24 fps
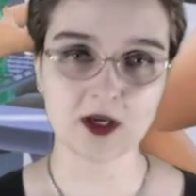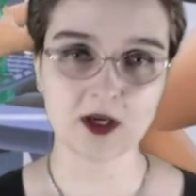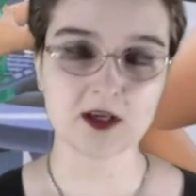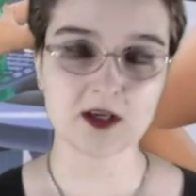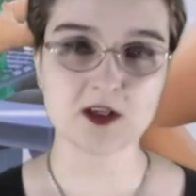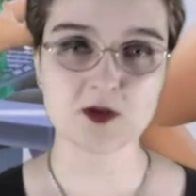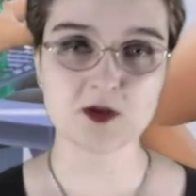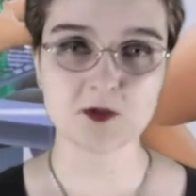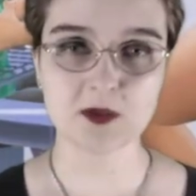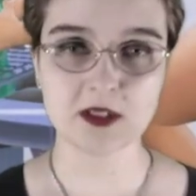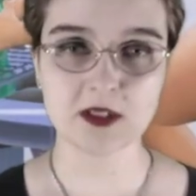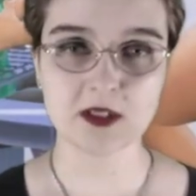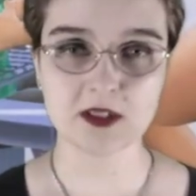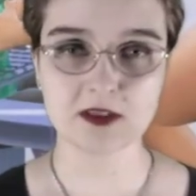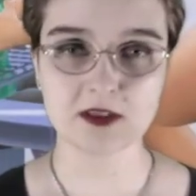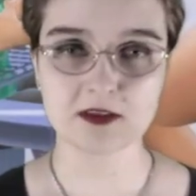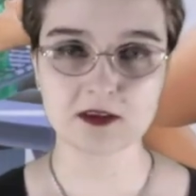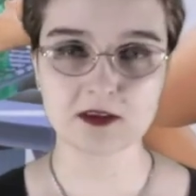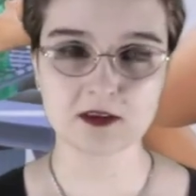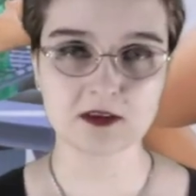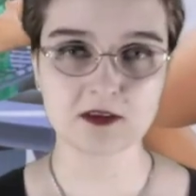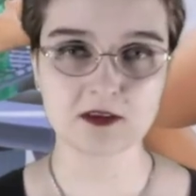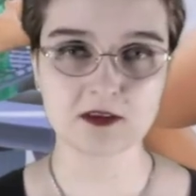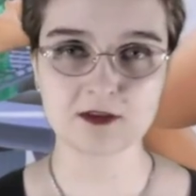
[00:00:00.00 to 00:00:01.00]

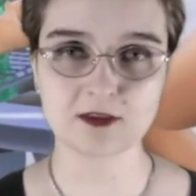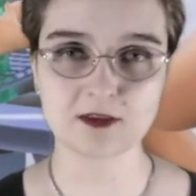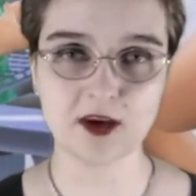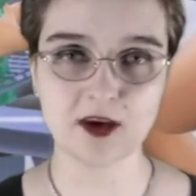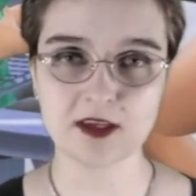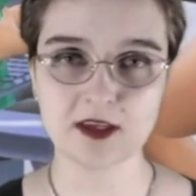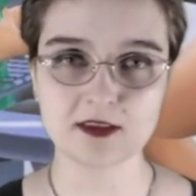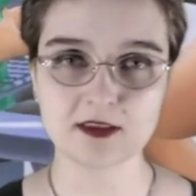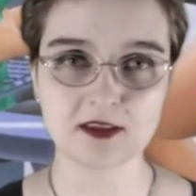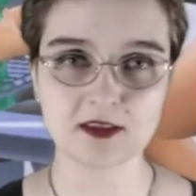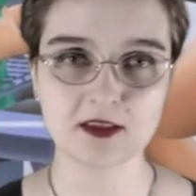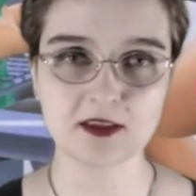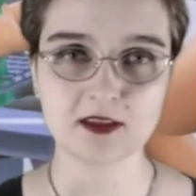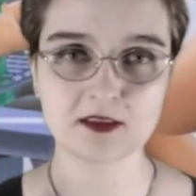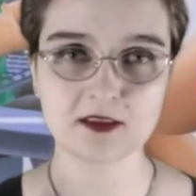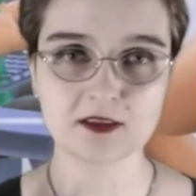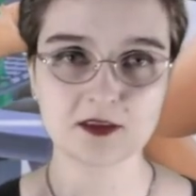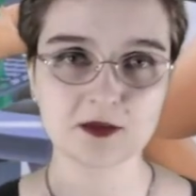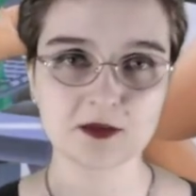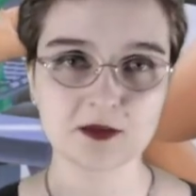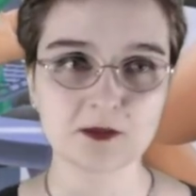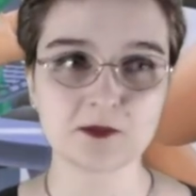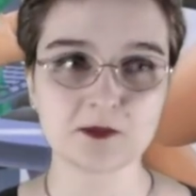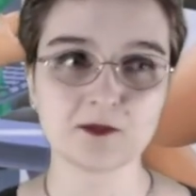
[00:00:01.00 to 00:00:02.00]
aspect, the fact that